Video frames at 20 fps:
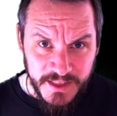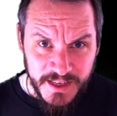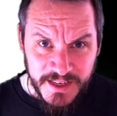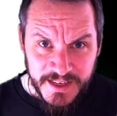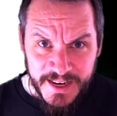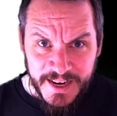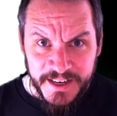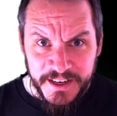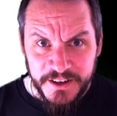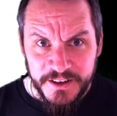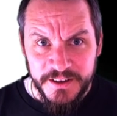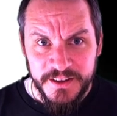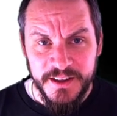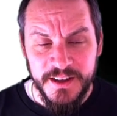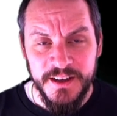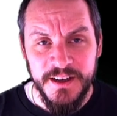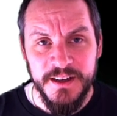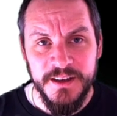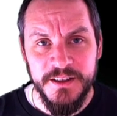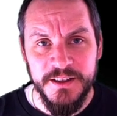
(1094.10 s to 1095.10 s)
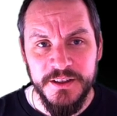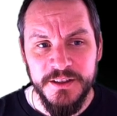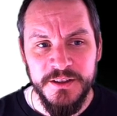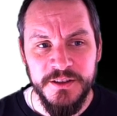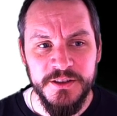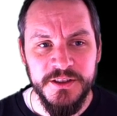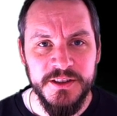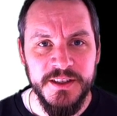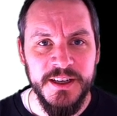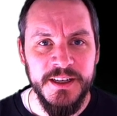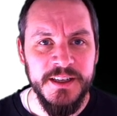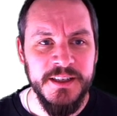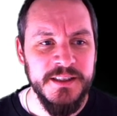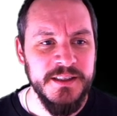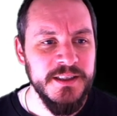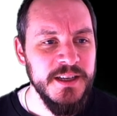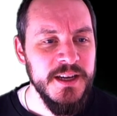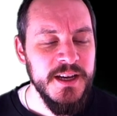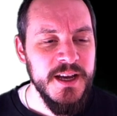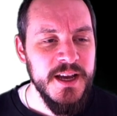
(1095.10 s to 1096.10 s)
gathered in your
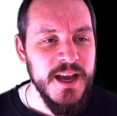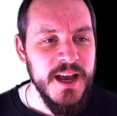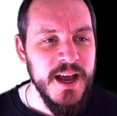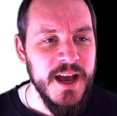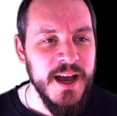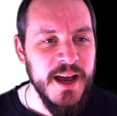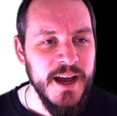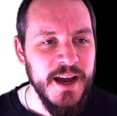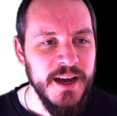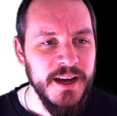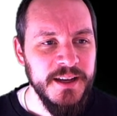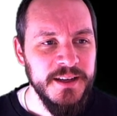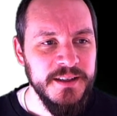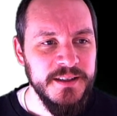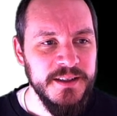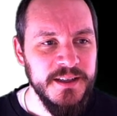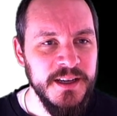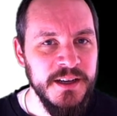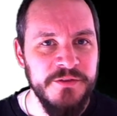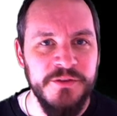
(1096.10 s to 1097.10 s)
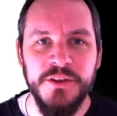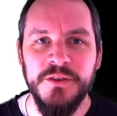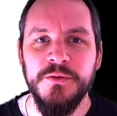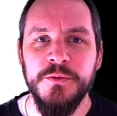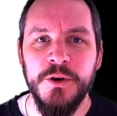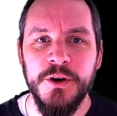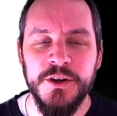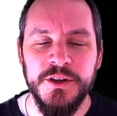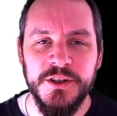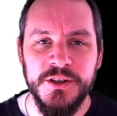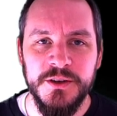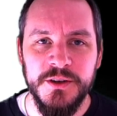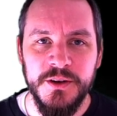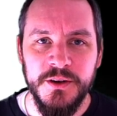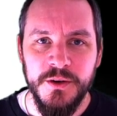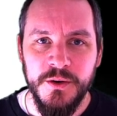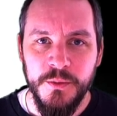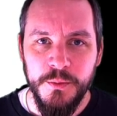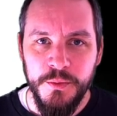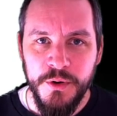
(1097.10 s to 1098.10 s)
studies. And if it works
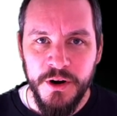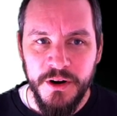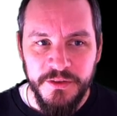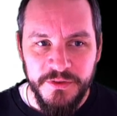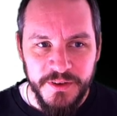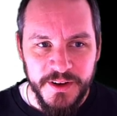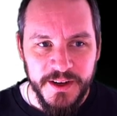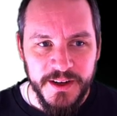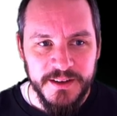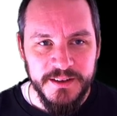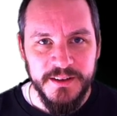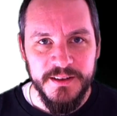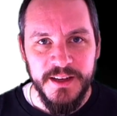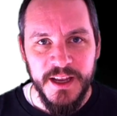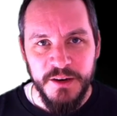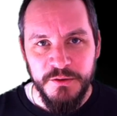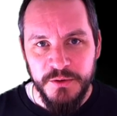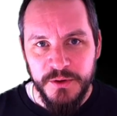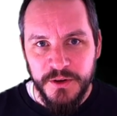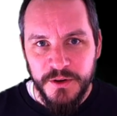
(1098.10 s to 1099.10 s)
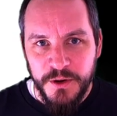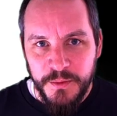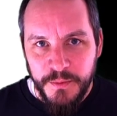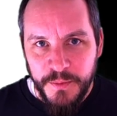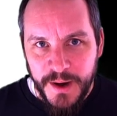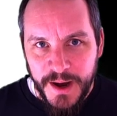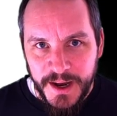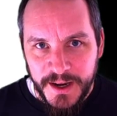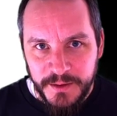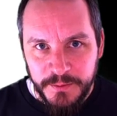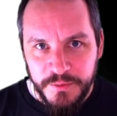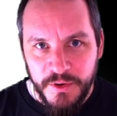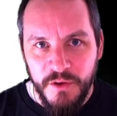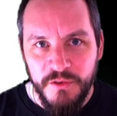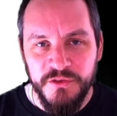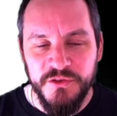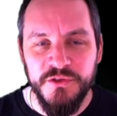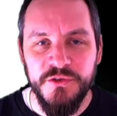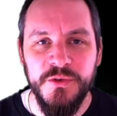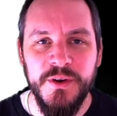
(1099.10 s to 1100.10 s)
perfect, then we'll combine
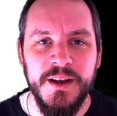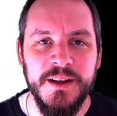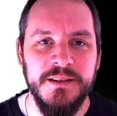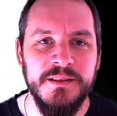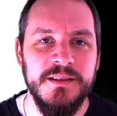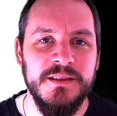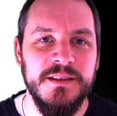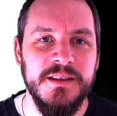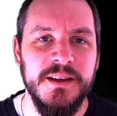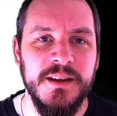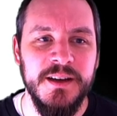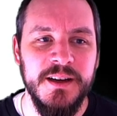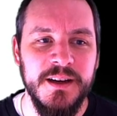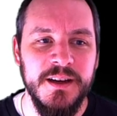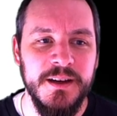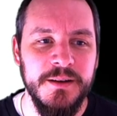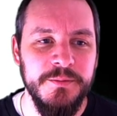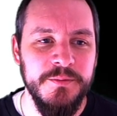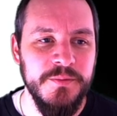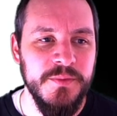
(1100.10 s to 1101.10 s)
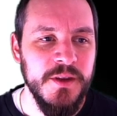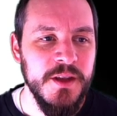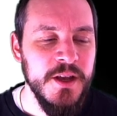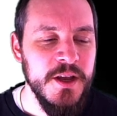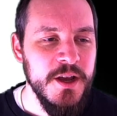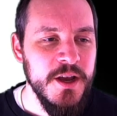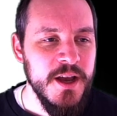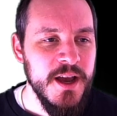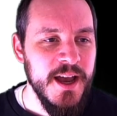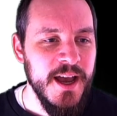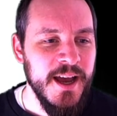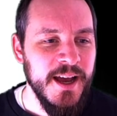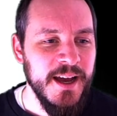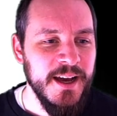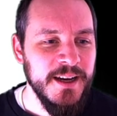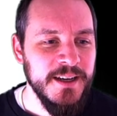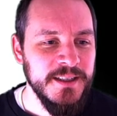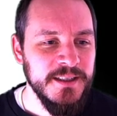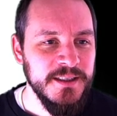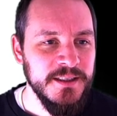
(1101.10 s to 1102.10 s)
both strands
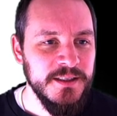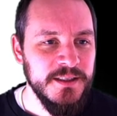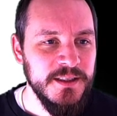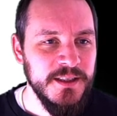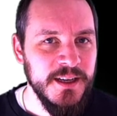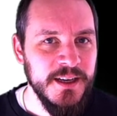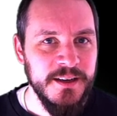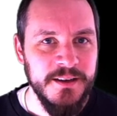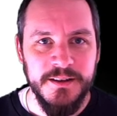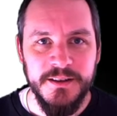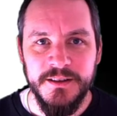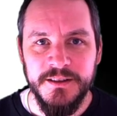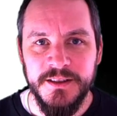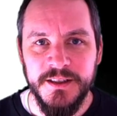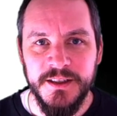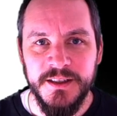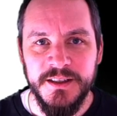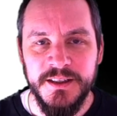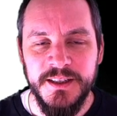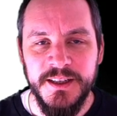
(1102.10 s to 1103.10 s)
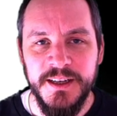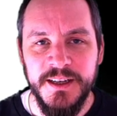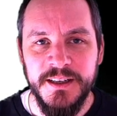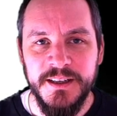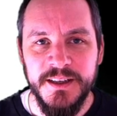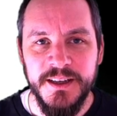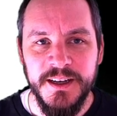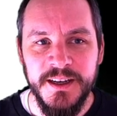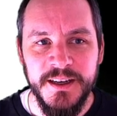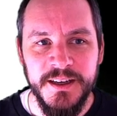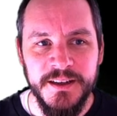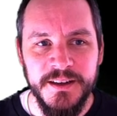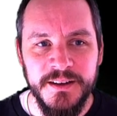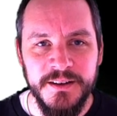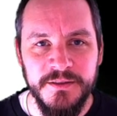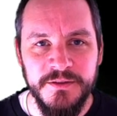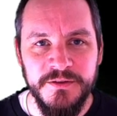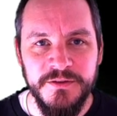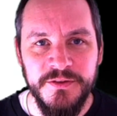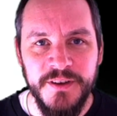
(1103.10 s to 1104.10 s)
and succeed
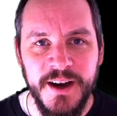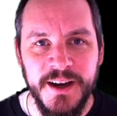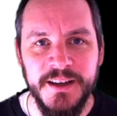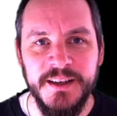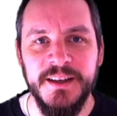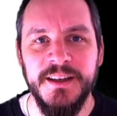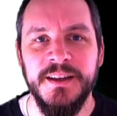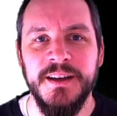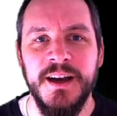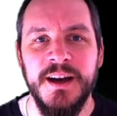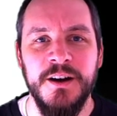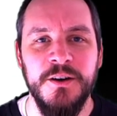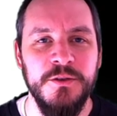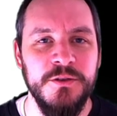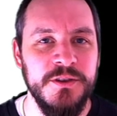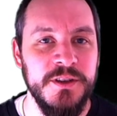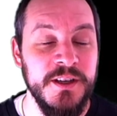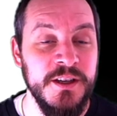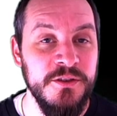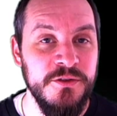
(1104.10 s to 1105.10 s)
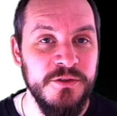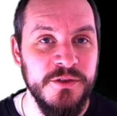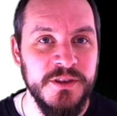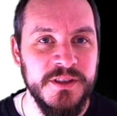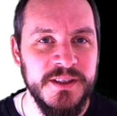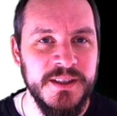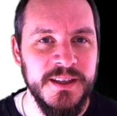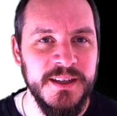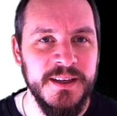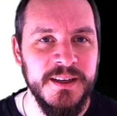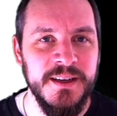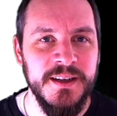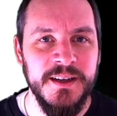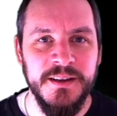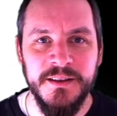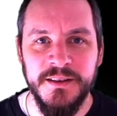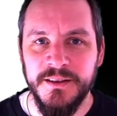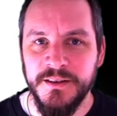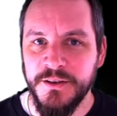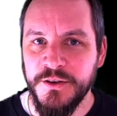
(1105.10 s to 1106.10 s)
in finding out interesting
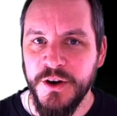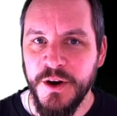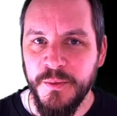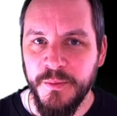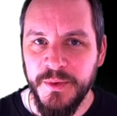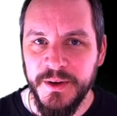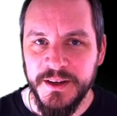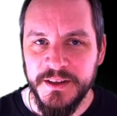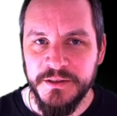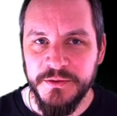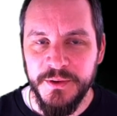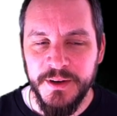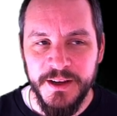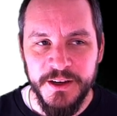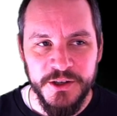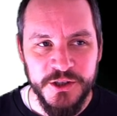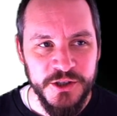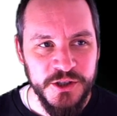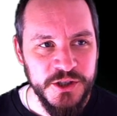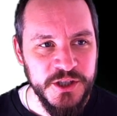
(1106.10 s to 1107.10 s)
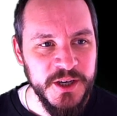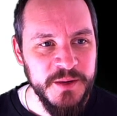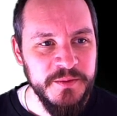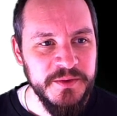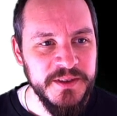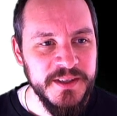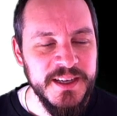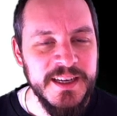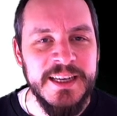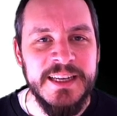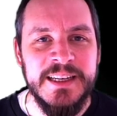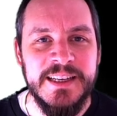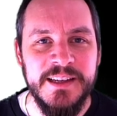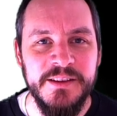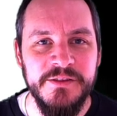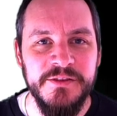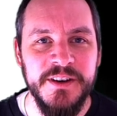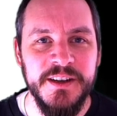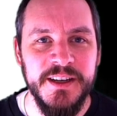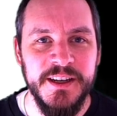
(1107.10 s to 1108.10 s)
and complex relationships in
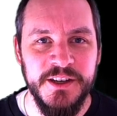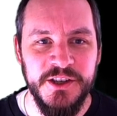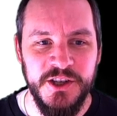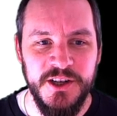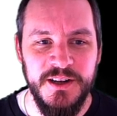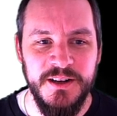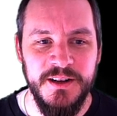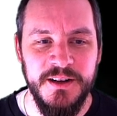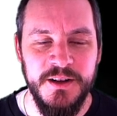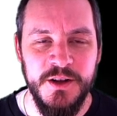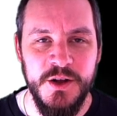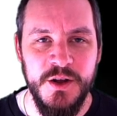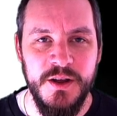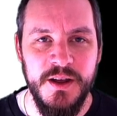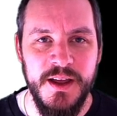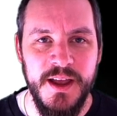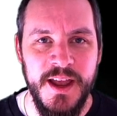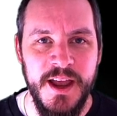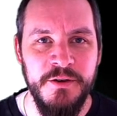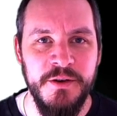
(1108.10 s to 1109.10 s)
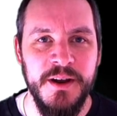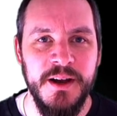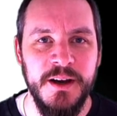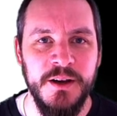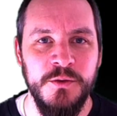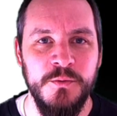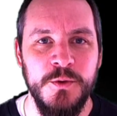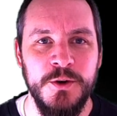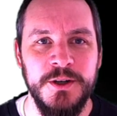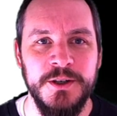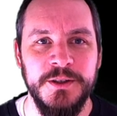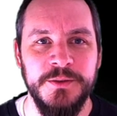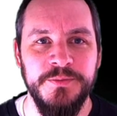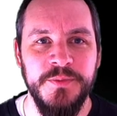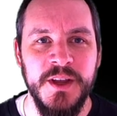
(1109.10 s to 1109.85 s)
the financial area and world.